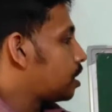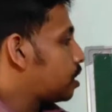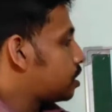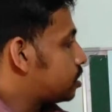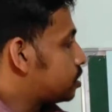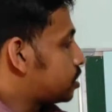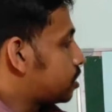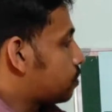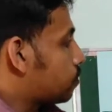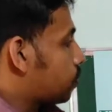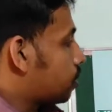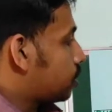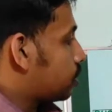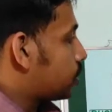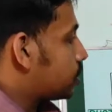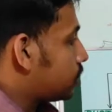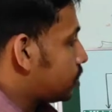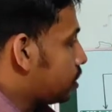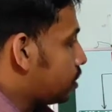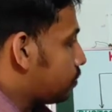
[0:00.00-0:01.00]
These are what?
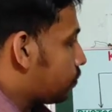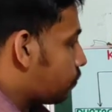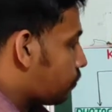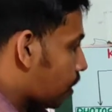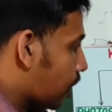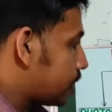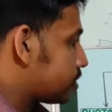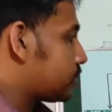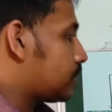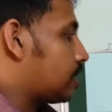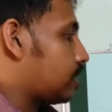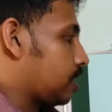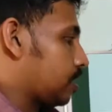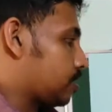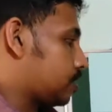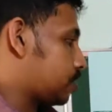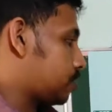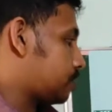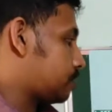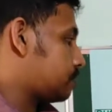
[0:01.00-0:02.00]
The
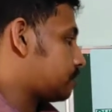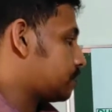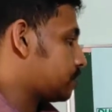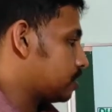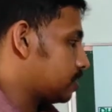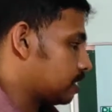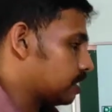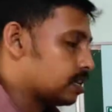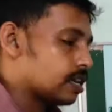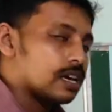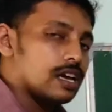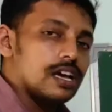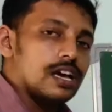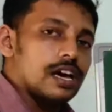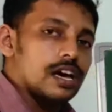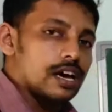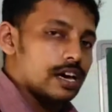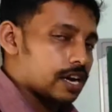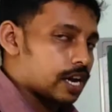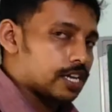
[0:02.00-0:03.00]
flagellates, then
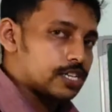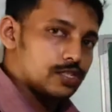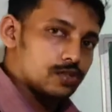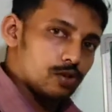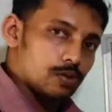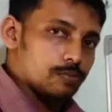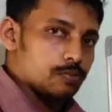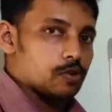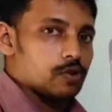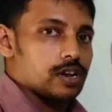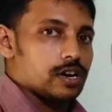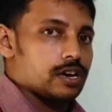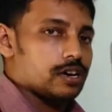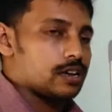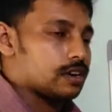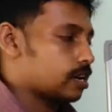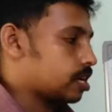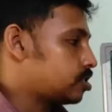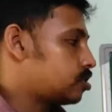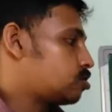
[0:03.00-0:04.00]

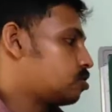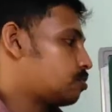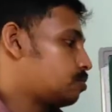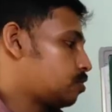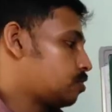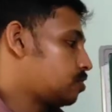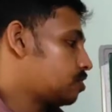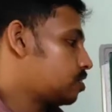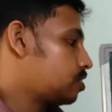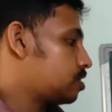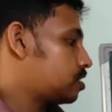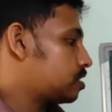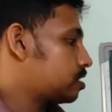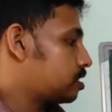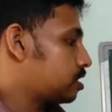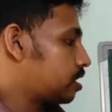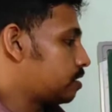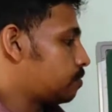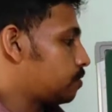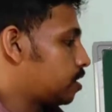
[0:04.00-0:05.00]
rhizopods,
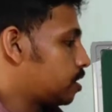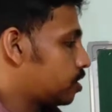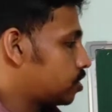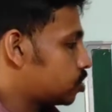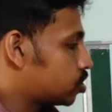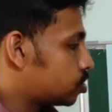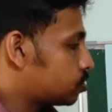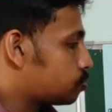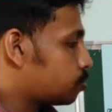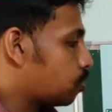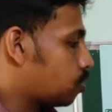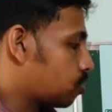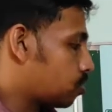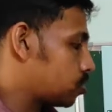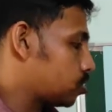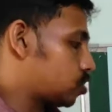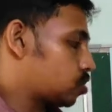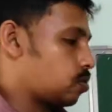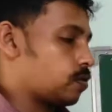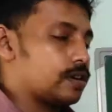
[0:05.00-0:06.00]
then what?
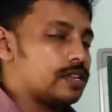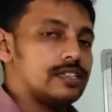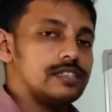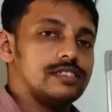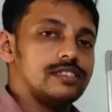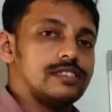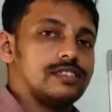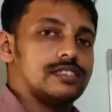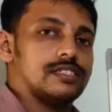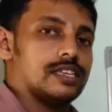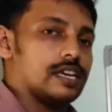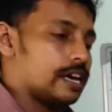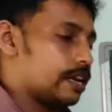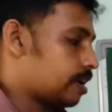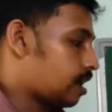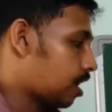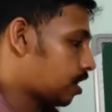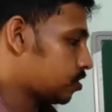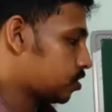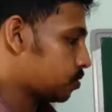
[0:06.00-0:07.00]
Sporozoans,
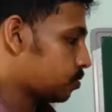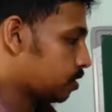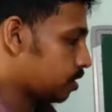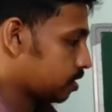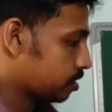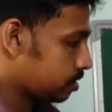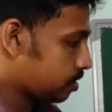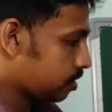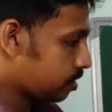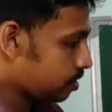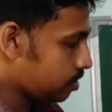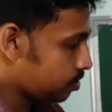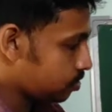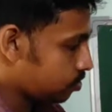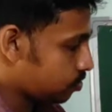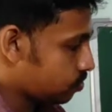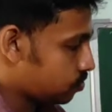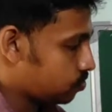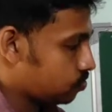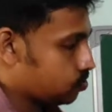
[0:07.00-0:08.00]
and last one is the
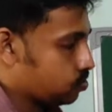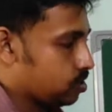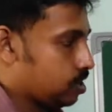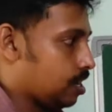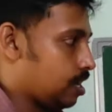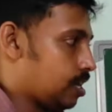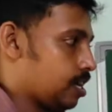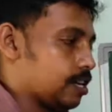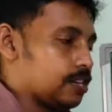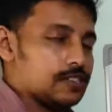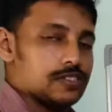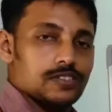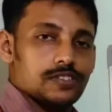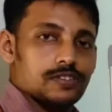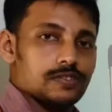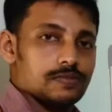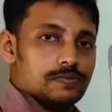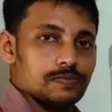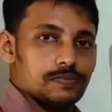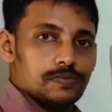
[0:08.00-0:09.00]

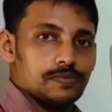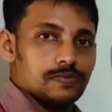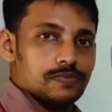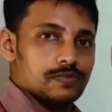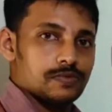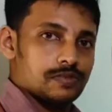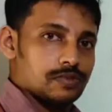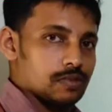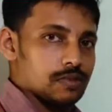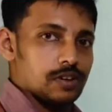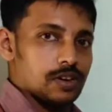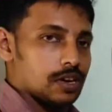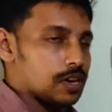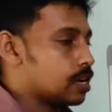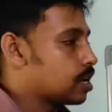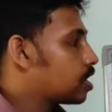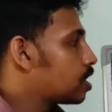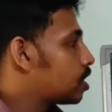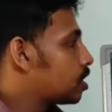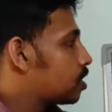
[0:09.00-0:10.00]
ciliates. Okay.
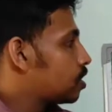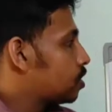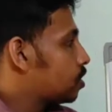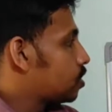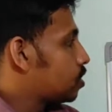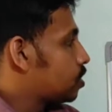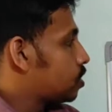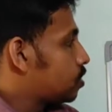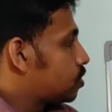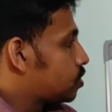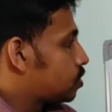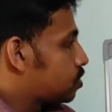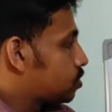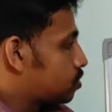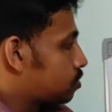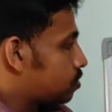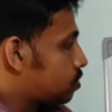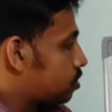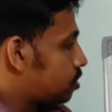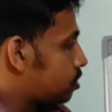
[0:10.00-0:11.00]

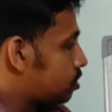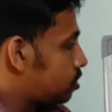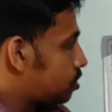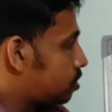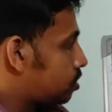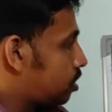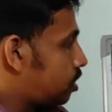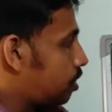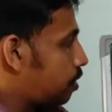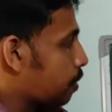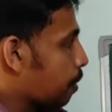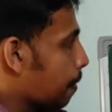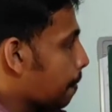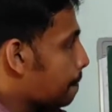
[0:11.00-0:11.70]
So this is the,